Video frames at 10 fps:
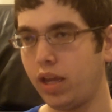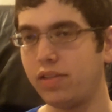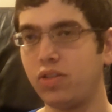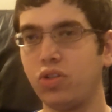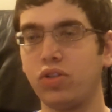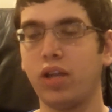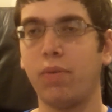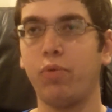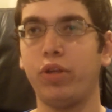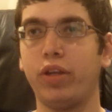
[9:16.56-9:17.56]
Guess it's just
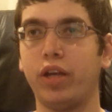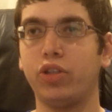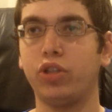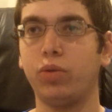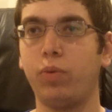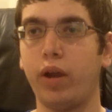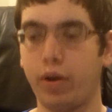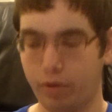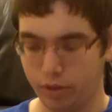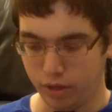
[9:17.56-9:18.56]
I'm really not sure
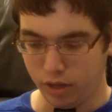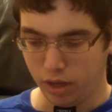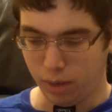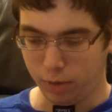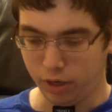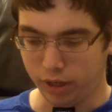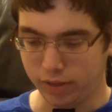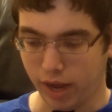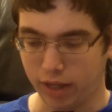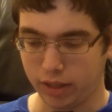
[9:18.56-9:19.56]
where
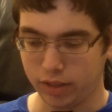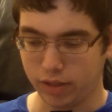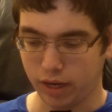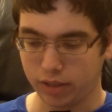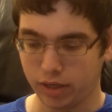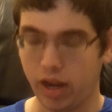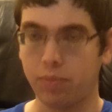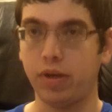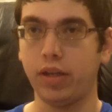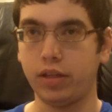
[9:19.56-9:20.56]
this deck's gonna
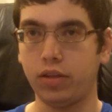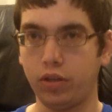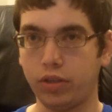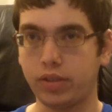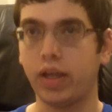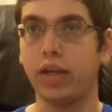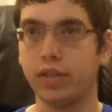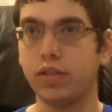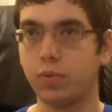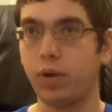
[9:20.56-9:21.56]
head, but it looks like
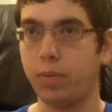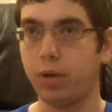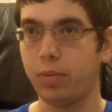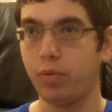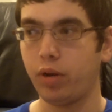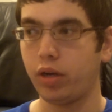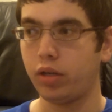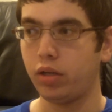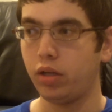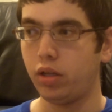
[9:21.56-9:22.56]
this is what I'm gonna be
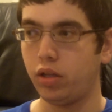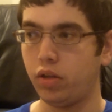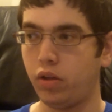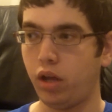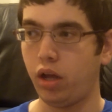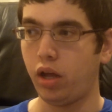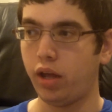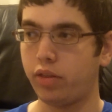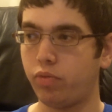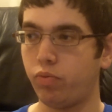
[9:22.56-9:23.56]
running
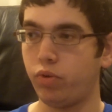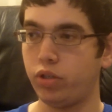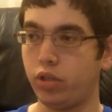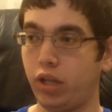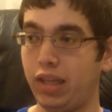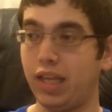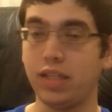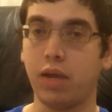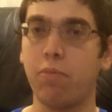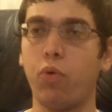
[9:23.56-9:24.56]
at the regional,
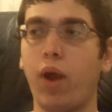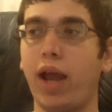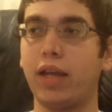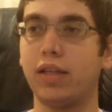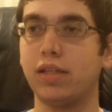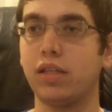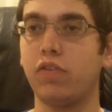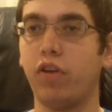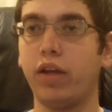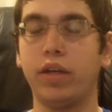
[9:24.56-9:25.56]
unless I
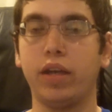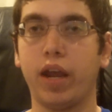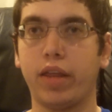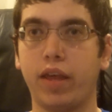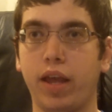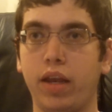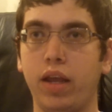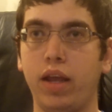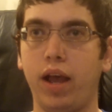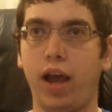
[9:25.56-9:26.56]
miraculously find a deck that
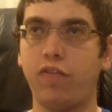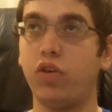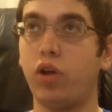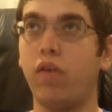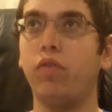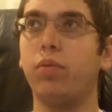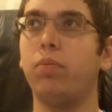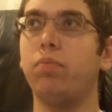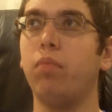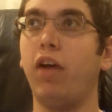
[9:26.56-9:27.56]
I feel
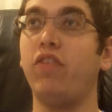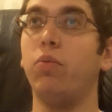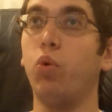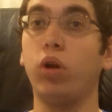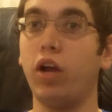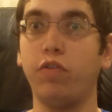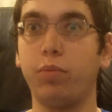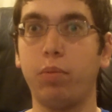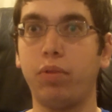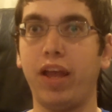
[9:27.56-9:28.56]
more
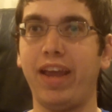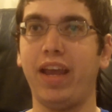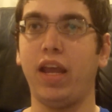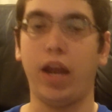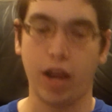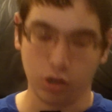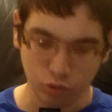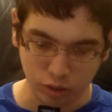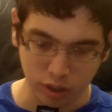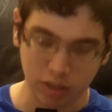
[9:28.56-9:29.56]
comfortable playing, and I
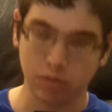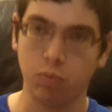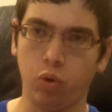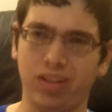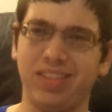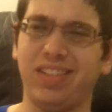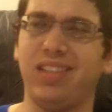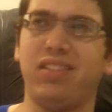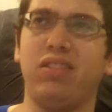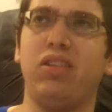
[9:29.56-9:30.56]
actually think is more
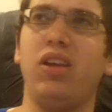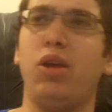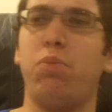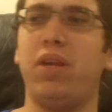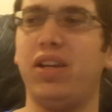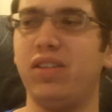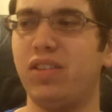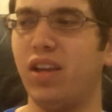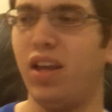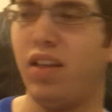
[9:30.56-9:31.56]
consistent,
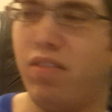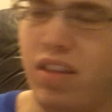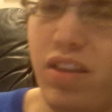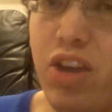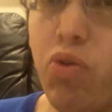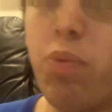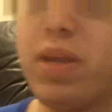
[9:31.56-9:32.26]
because Hero